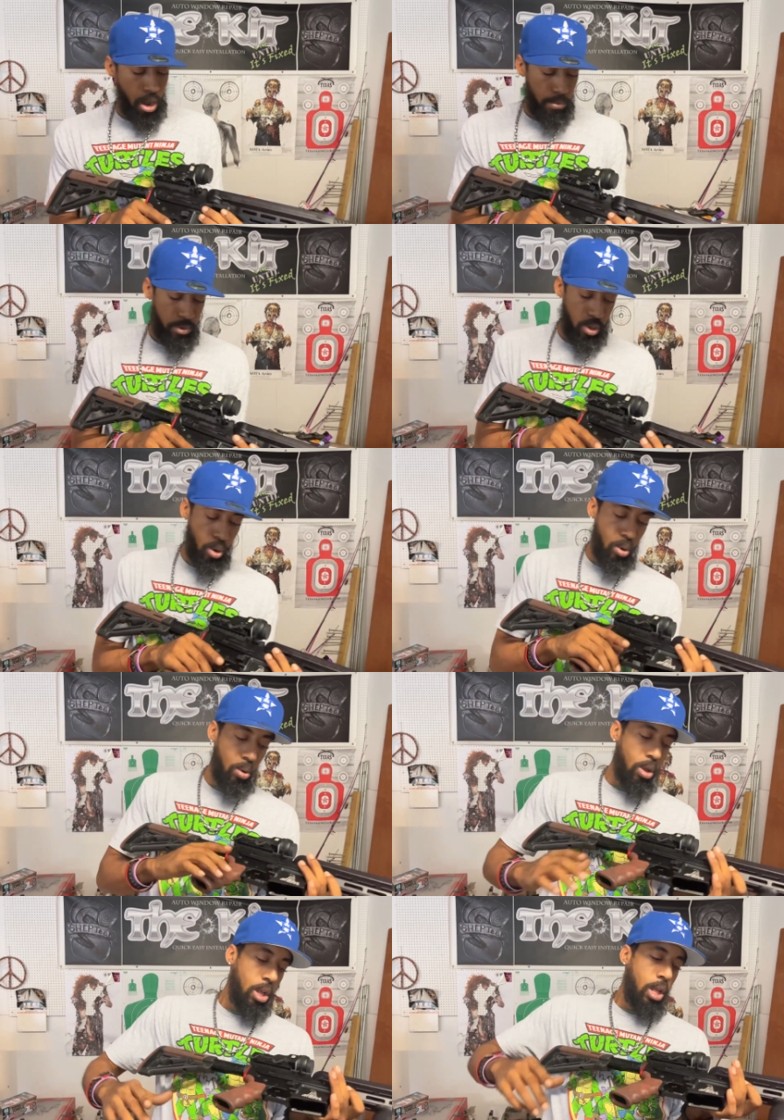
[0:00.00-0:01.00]
So
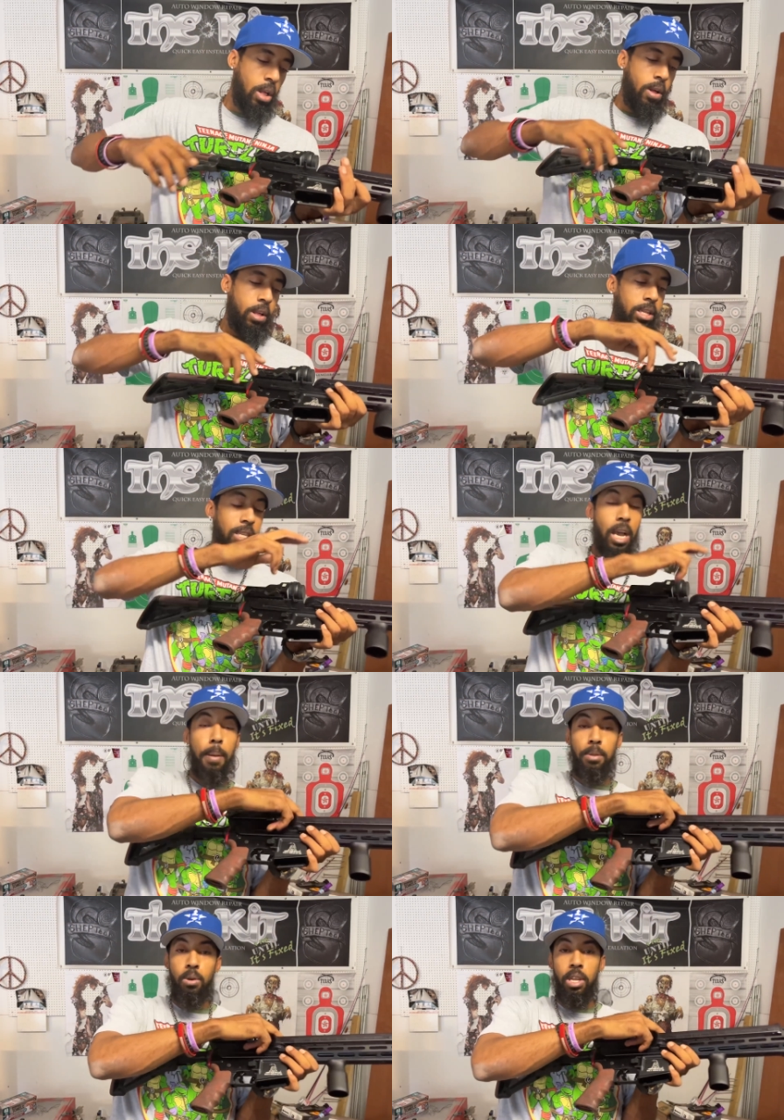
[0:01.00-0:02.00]
it's
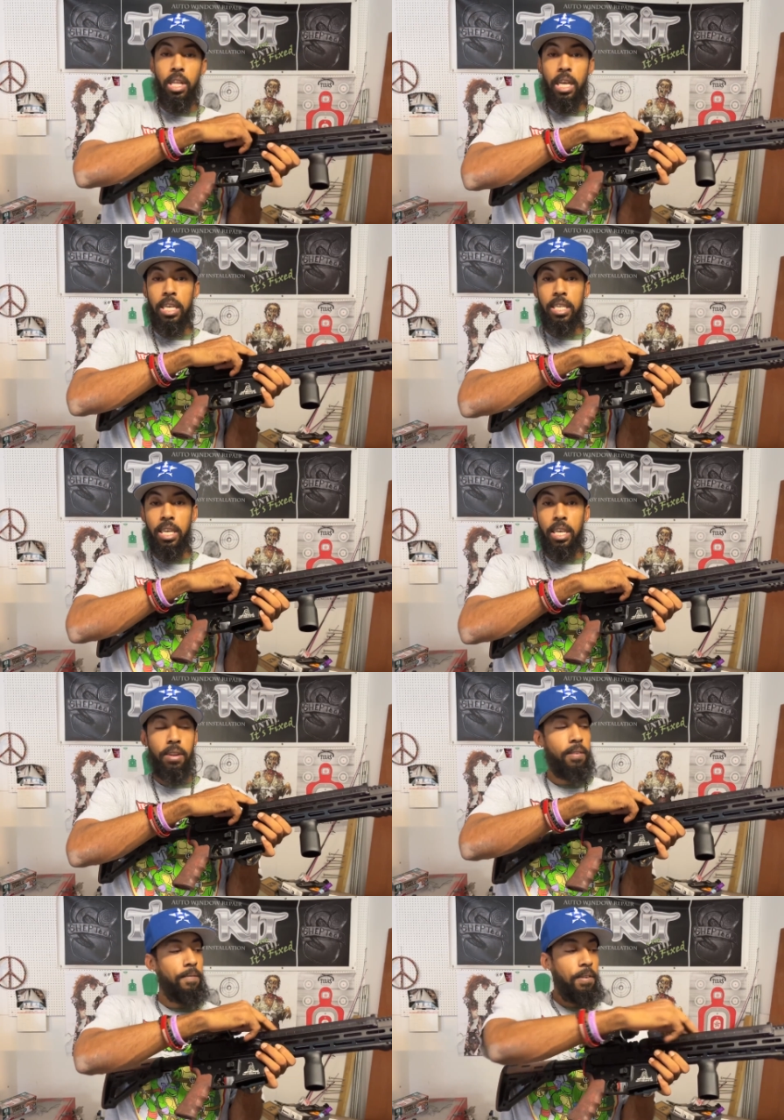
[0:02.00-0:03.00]
top loading, like I said.
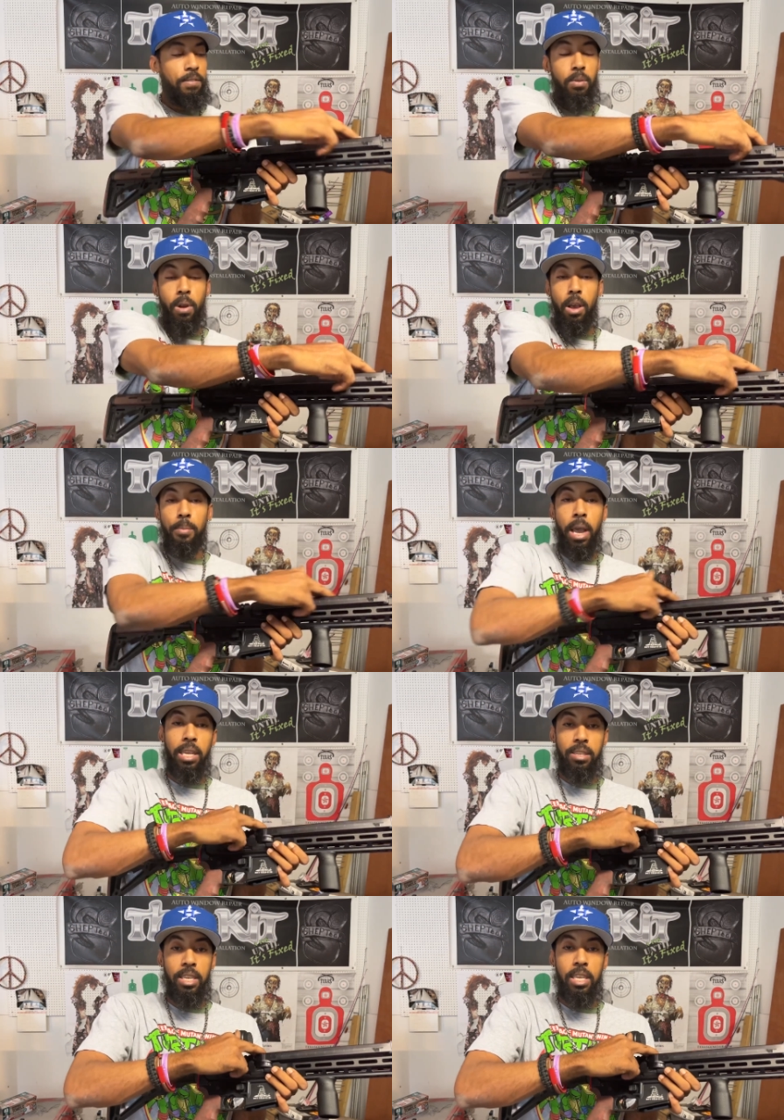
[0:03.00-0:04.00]
50 round
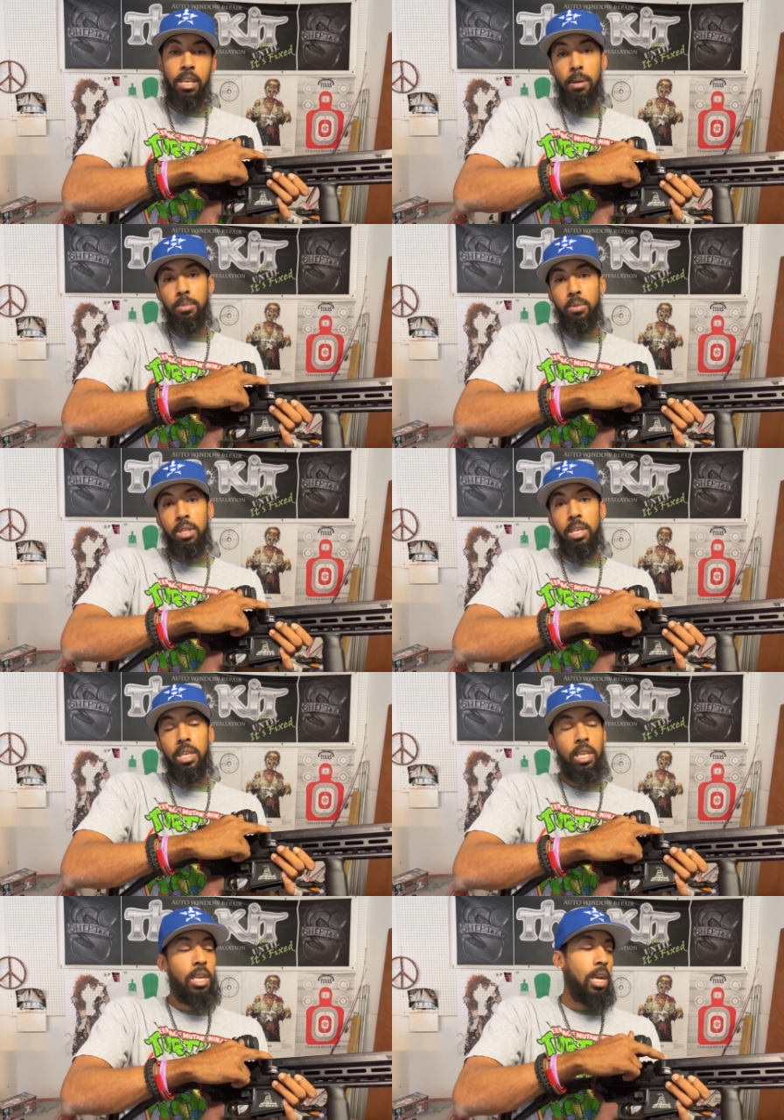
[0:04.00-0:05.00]
magazine comes with
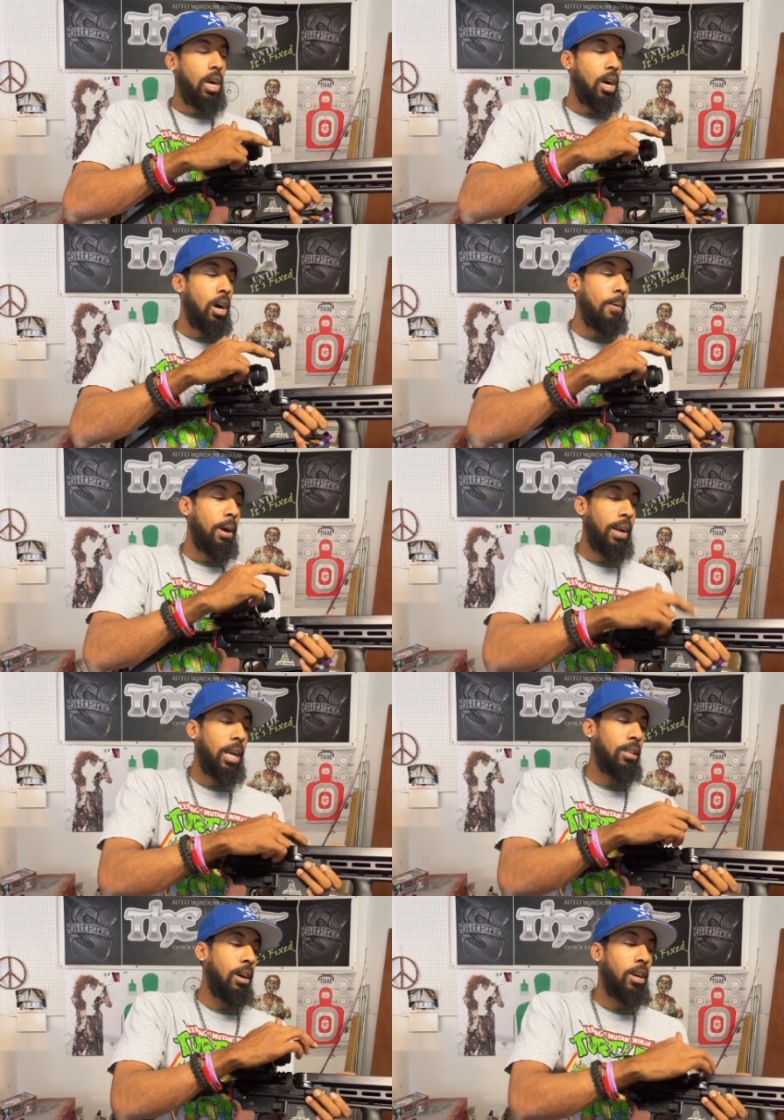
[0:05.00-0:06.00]
it. I
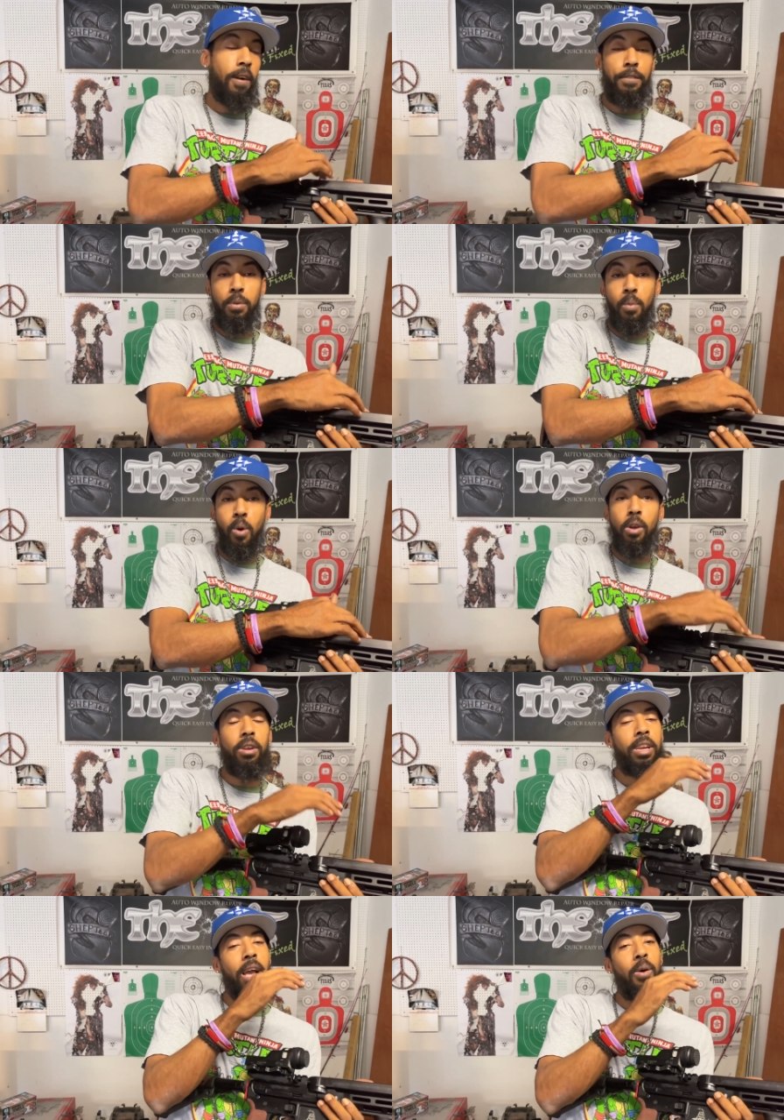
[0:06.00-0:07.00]
got a few more.
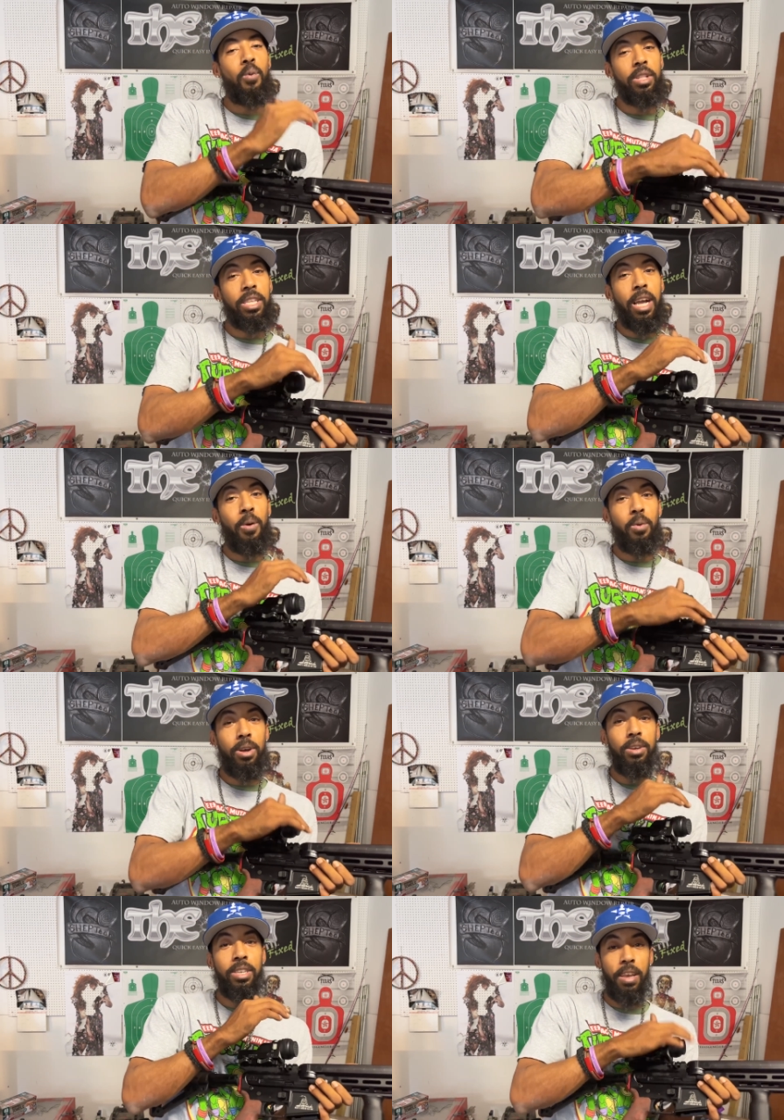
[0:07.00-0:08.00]
Now, one thing I
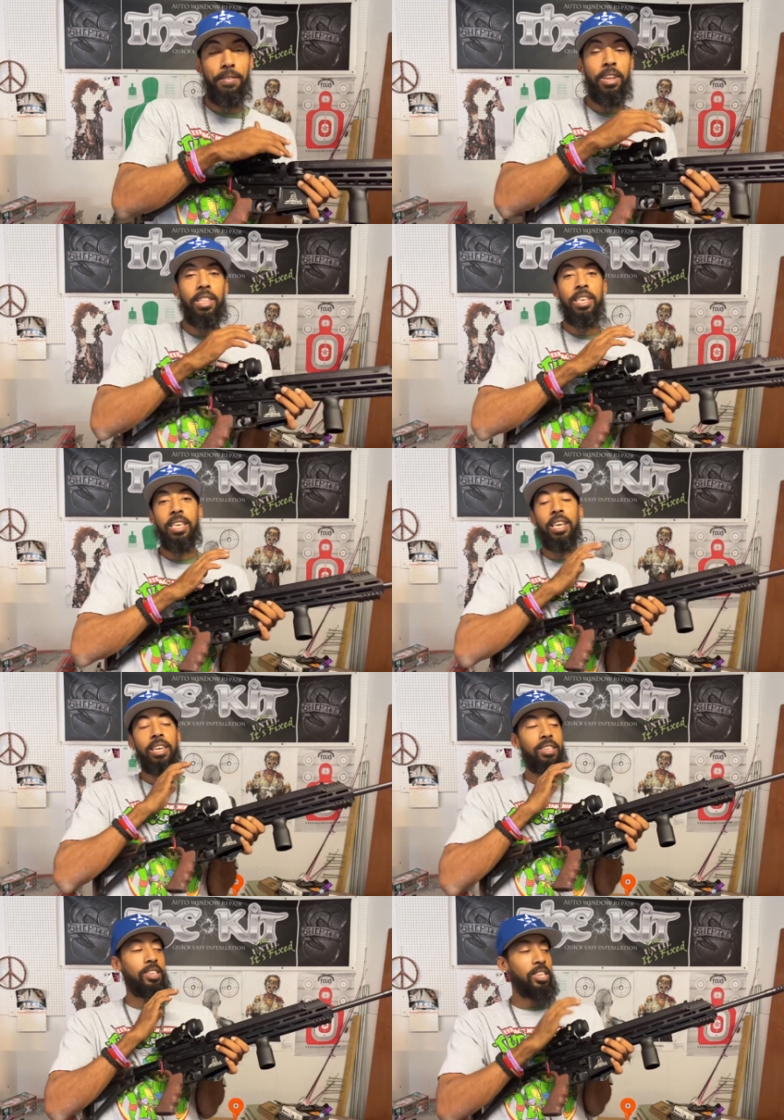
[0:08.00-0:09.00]
will definitely
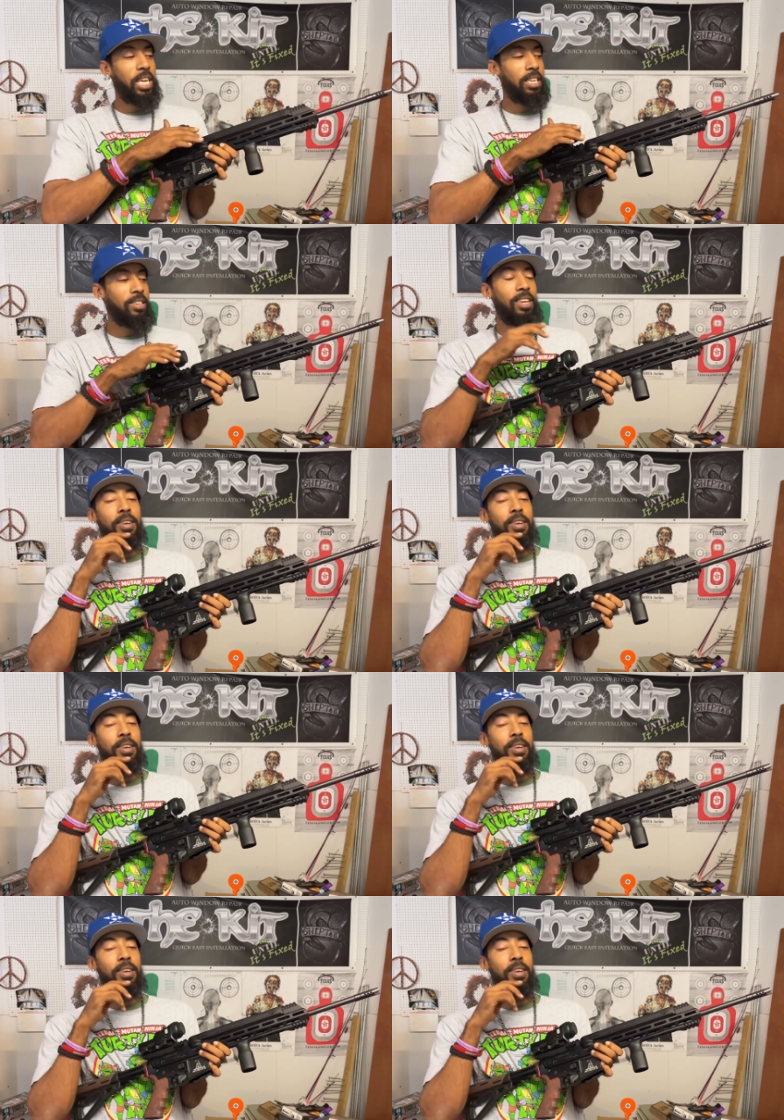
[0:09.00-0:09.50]
suggest,